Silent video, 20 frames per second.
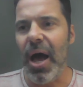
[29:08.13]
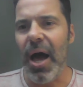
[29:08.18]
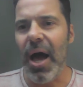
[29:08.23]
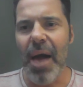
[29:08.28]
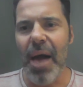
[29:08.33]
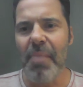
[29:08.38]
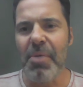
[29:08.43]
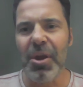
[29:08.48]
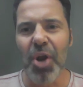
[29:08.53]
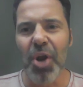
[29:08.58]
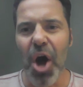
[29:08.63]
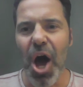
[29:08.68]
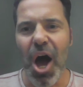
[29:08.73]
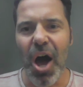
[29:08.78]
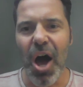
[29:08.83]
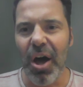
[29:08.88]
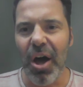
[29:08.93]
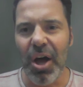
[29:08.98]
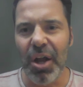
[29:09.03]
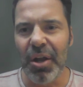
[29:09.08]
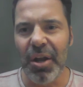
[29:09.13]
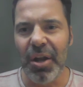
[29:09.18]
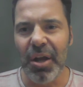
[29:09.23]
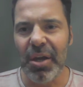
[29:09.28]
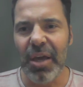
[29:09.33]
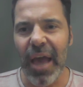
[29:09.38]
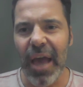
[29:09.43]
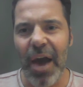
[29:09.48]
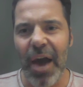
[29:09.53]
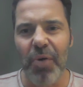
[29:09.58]
I'm in awe on
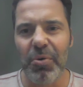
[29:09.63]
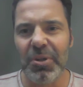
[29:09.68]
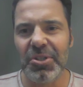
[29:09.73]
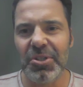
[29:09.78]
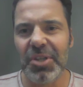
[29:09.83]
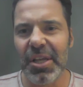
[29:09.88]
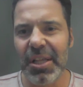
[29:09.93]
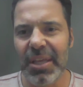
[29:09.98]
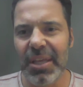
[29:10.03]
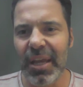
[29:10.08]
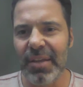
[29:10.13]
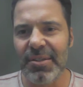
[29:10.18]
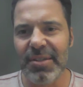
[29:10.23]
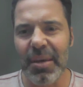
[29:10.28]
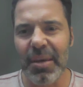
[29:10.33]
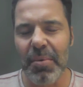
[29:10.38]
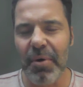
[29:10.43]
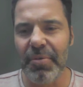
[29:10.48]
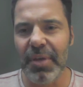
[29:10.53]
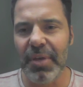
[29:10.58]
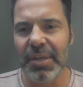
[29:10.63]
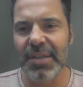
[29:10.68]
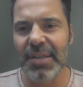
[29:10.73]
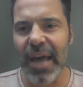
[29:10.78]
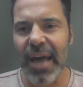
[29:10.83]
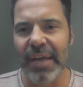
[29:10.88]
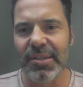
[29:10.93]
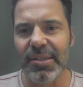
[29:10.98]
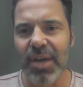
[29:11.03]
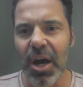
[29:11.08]
like how resilient some of these
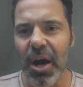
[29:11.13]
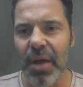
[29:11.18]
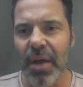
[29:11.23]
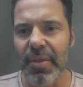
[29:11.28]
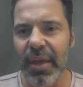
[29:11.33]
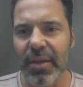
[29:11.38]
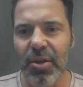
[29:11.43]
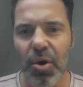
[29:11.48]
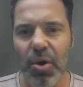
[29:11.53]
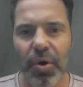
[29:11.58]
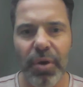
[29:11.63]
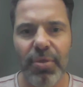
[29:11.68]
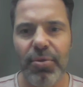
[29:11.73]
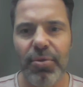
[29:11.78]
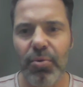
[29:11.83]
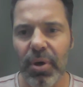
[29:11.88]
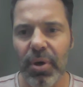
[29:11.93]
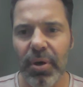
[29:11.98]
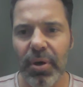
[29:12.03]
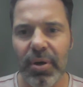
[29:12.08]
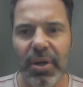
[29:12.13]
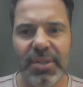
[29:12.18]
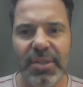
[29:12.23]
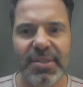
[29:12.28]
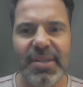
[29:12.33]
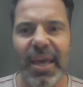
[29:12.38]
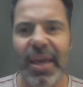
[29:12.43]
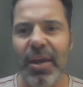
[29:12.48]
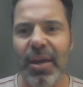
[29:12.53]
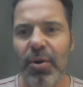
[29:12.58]
guys are, that going through a
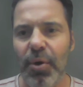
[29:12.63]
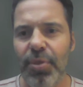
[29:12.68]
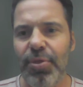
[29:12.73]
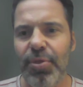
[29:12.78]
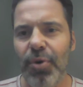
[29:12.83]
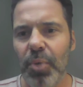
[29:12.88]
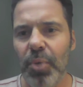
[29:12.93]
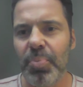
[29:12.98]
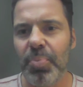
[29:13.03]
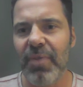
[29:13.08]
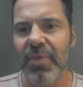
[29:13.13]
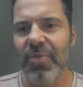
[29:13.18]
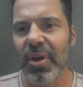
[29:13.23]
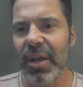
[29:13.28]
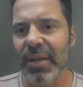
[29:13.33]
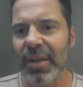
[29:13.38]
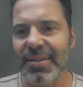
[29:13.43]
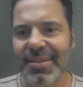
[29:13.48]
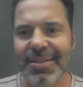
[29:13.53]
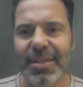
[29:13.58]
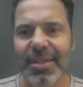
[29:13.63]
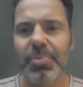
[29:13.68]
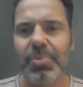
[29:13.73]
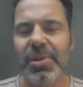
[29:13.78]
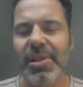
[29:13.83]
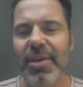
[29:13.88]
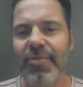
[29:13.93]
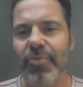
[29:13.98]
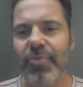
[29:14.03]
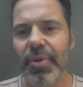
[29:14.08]
second or third pivot and still
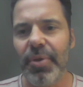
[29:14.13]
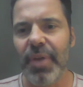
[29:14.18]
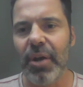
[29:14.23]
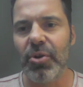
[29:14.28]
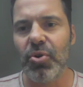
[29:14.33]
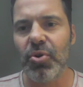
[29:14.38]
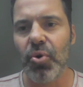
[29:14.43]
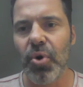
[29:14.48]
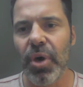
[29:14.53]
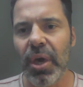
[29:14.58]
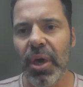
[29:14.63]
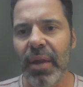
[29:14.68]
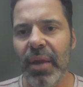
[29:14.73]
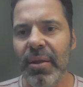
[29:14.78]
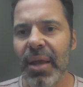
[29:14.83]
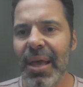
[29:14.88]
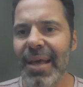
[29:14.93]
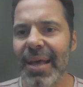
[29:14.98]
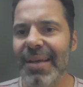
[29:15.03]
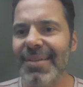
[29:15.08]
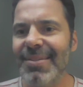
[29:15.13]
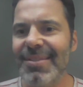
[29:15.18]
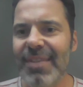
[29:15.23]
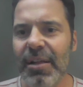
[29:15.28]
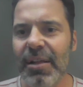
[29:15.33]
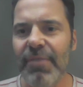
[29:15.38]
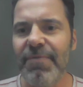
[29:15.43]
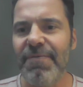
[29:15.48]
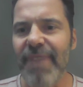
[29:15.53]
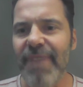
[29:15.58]
believe what they're doing and
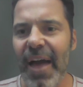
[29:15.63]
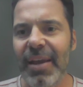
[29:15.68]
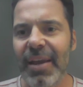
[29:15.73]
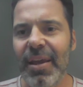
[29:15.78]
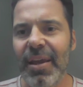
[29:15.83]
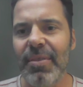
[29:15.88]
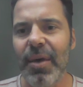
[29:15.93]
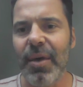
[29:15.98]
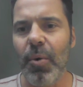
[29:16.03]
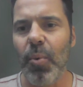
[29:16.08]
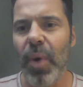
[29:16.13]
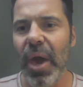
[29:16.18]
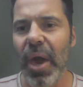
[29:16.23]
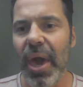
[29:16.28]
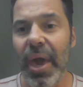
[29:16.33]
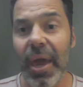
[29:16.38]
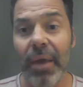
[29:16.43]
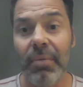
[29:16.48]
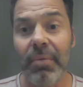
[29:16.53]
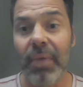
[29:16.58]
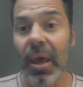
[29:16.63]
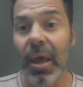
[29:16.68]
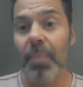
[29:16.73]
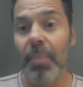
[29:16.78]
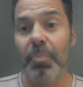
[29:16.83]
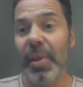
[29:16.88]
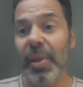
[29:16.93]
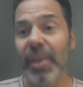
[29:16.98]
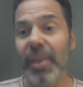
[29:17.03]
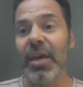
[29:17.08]
still finding their way and
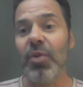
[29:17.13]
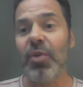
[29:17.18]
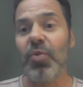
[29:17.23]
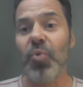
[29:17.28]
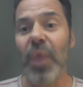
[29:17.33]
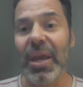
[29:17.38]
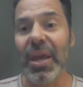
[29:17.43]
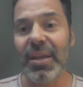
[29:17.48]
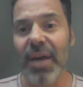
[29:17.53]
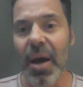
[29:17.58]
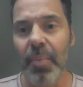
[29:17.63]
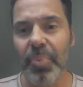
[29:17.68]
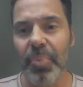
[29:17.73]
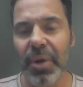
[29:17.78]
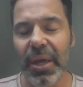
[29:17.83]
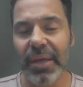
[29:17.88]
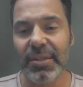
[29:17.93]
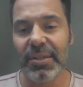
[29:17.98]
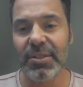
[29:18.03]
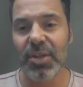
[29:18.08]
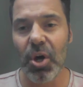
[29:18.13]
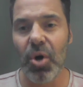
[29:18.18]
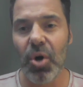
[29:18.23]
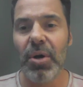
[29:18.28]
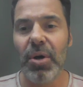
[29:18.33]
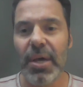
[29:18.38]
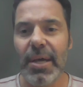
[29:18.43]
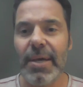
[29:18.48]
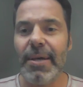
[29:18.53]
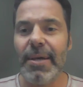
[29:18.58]
building great companies. So
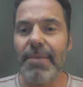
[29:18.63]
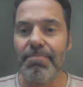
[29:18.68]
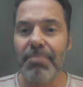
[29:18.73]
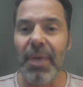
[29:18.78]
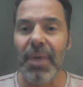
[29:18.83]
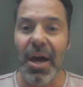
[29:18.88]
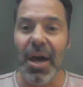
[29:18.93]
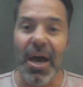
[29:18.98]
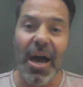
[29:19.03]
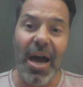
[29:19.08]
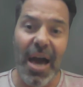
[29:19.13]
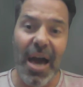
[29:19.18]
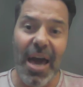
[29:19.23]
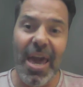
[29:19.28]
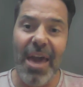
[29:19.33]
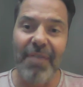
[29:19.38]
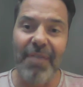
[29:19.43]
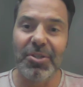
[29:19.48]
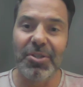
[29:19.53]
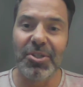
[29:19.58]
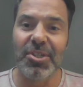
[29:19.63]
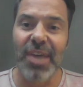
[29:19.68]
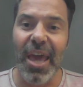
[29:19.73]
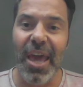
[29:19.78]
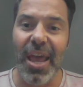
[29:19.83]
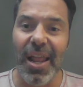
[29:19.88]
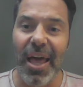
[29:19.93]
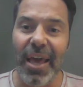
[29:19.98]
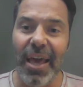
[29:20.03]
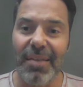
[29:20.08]
I have to
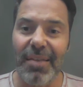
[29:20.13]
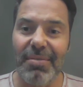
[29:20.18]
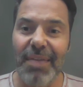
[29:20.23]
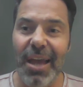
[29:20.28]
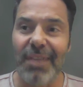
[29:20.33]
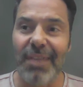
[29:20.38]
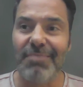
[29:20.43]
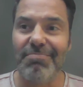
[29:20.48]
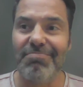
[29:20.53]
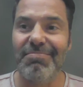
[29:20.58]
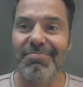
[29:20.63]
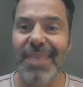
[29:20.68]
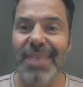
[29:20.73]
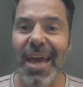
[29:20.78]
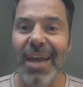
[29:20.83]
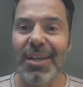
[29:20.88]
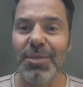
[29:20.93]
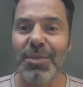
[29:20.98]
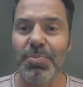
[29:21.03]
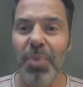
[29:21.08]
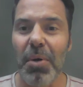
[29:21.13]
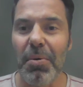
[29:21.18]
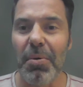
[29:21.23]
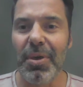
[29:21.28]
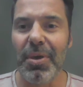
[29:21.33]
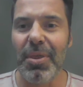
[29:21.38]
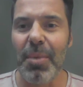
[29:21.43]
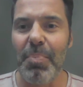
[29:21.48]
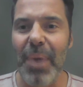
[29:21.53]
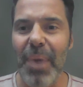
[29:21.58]
say, like, that is
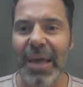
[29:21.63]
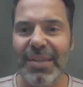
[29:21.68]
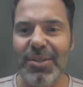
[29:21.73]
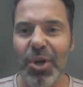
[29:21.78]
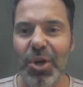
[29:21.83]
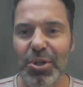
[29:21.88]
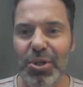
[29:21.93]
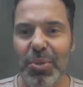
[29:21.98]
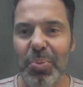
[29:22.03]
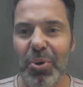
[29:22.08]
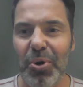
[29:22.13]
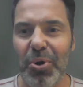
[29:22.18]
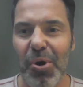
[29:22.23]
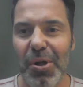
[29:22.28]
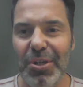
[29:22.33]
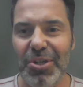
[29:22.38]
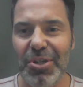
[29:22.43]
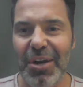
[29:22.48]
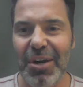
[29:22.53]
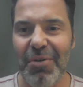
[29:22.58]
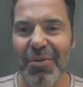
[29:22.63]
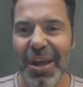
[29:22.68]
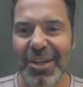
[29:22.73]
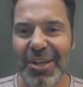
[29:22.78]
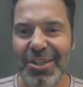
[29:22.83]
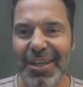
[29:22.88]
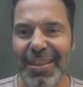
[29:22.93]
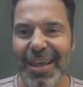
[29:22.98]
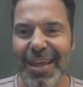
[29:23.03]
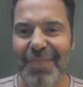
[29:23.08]
probably the best entrepreneurial
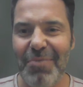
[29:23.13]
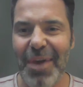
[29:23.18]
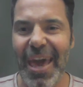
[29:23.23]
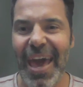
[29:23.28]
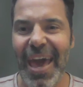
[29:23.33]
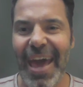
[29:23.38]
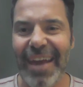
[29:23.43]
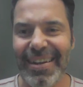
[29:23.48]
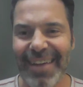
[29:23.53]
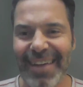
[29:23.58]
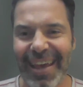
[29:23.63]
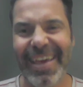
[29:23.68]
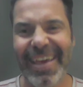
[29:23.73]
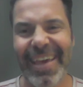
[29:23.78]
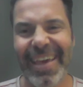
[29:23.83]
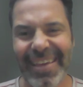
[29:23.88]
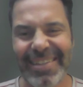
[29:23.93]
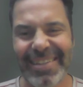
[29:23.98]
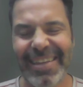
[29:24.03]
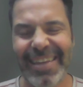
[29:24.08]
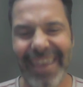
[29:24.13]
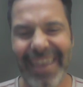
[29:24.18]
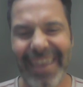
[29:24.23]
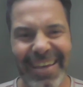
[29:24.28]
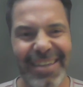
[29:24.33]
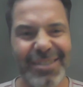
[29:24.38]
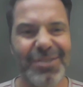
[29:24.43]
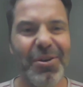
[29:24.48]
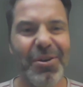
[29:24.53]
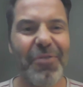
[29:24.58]
generation that we had
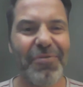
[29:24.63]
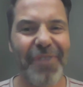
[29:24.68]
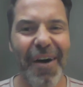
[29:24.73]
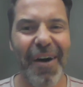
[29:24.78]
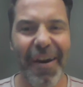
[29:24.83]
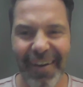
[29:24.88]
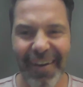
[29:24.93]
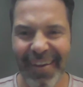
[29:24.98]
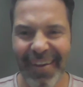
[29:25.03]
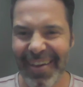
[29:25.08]
so far.